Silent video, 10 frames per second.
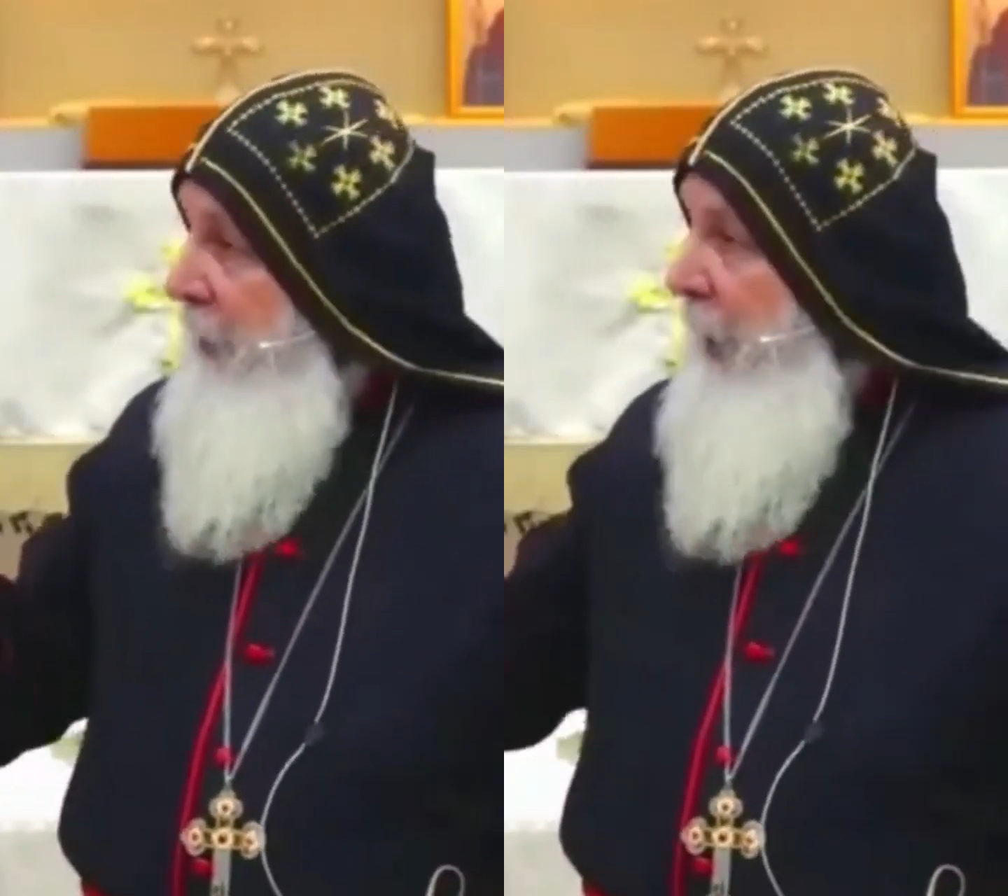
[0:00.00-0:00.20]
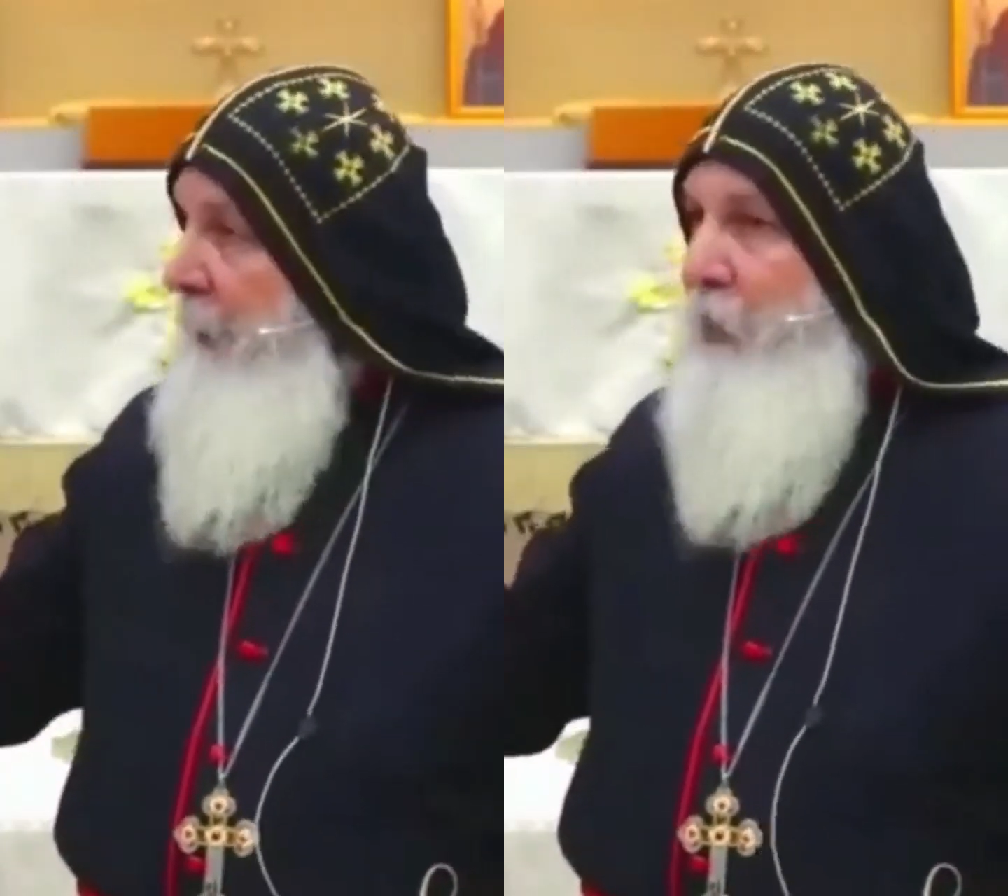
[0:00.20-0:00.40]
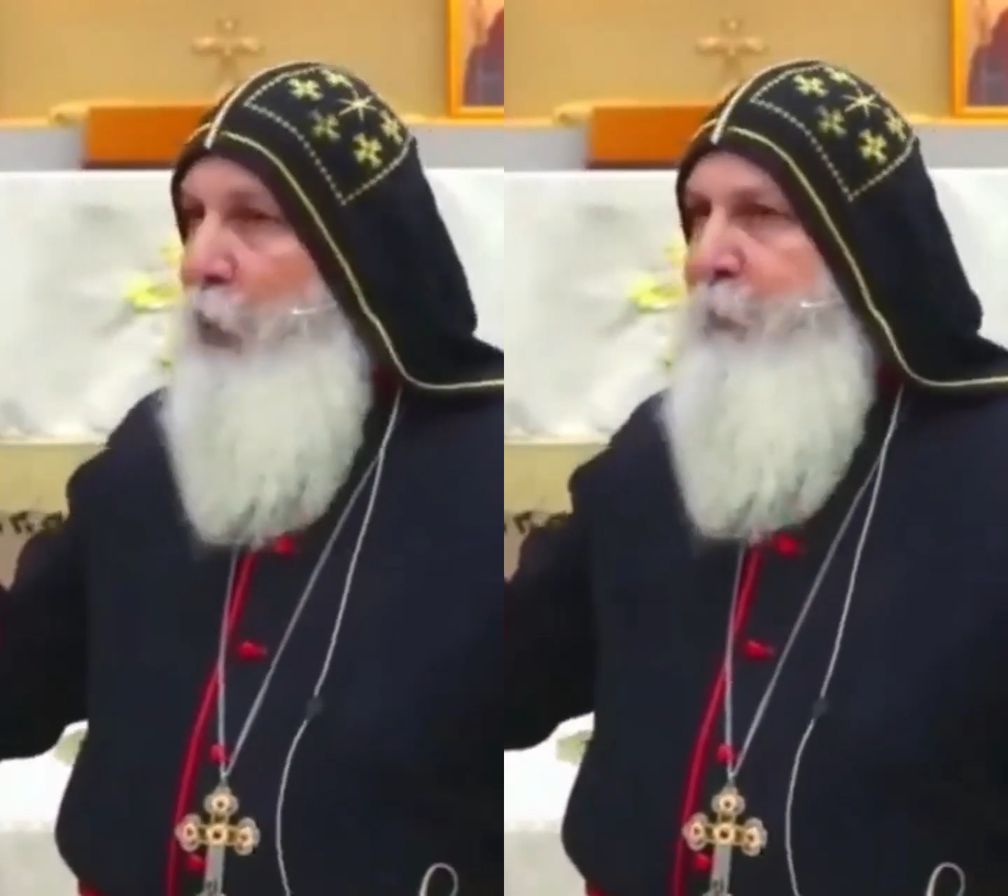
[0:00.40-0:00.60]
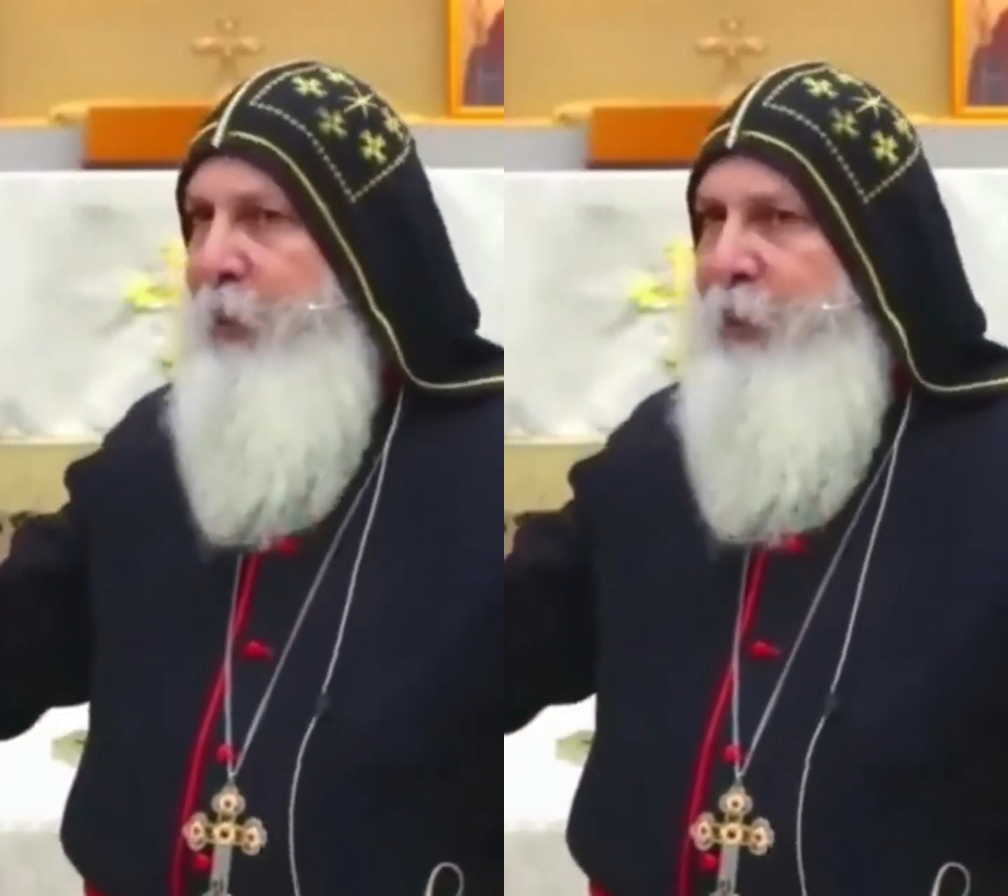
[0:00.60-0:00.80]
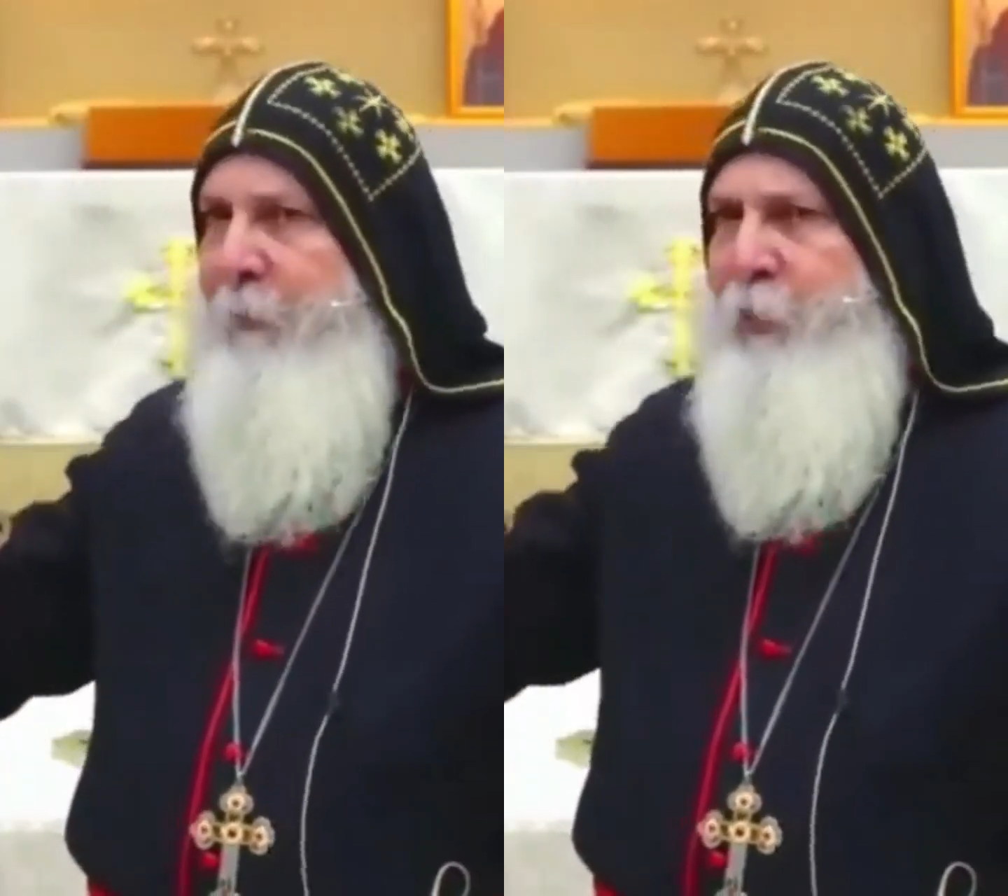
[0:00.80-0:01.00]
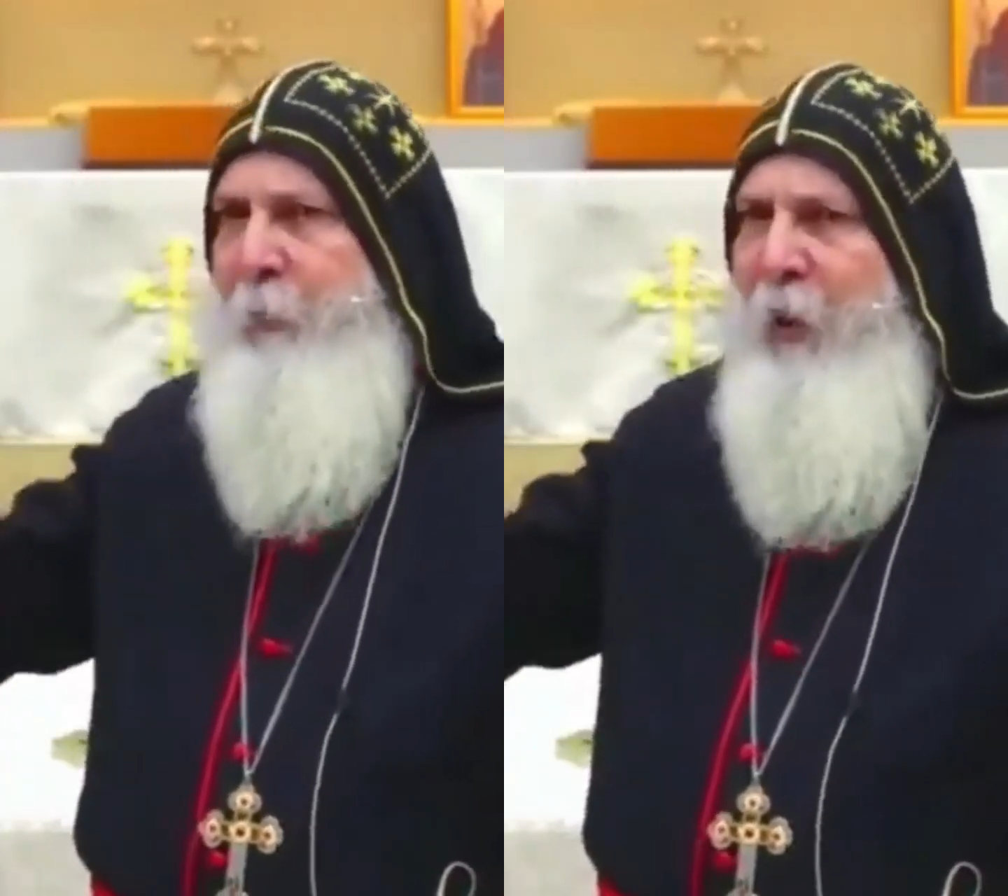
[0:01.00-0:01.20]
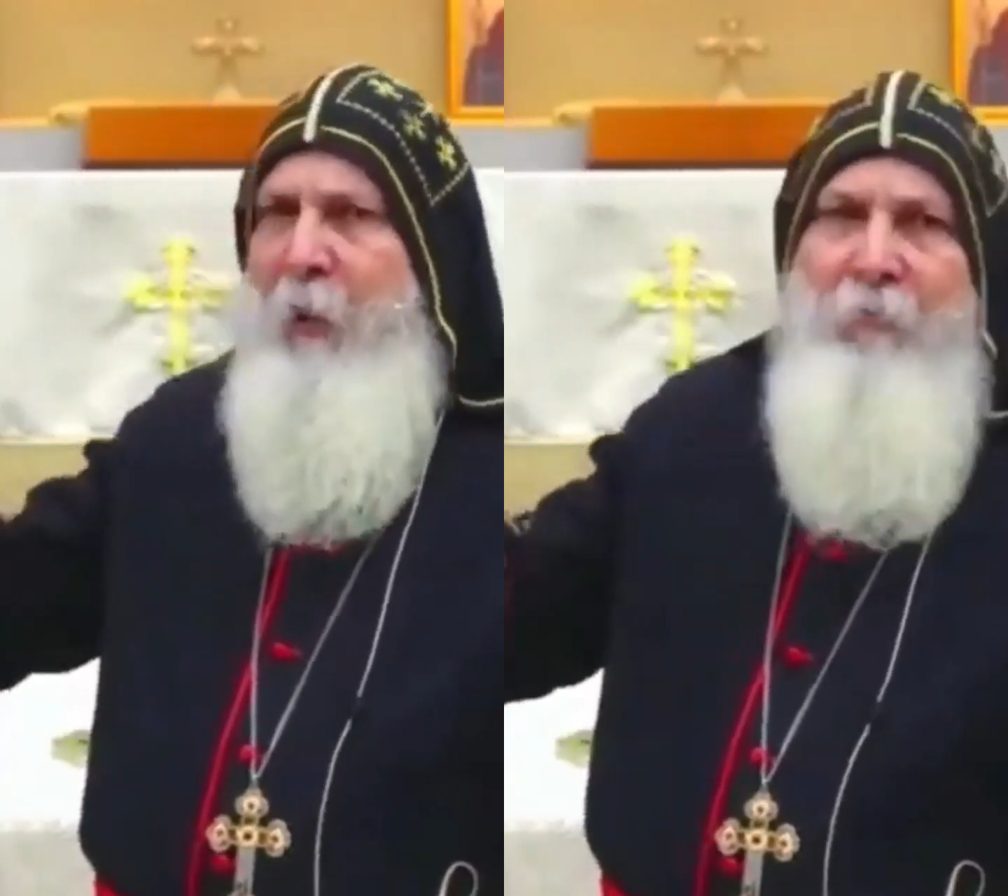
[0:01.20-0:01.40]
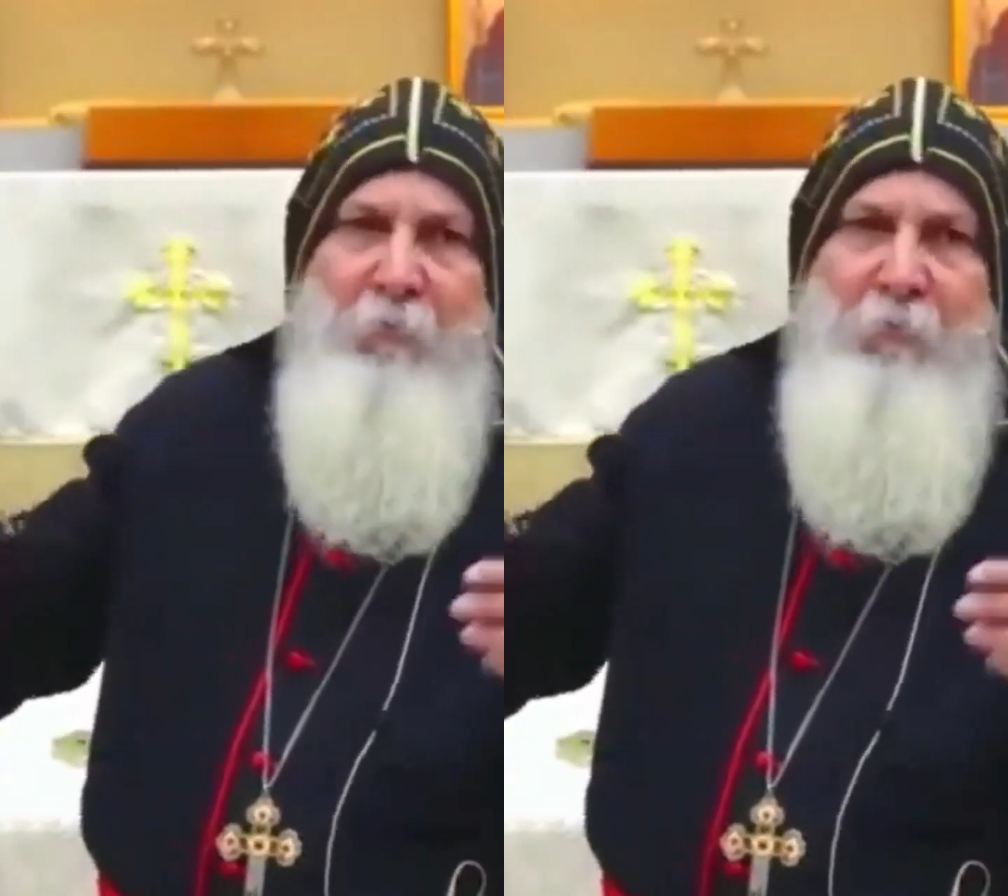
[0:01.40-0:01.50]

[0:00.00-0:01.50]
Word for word: cardinals, bishops, priests.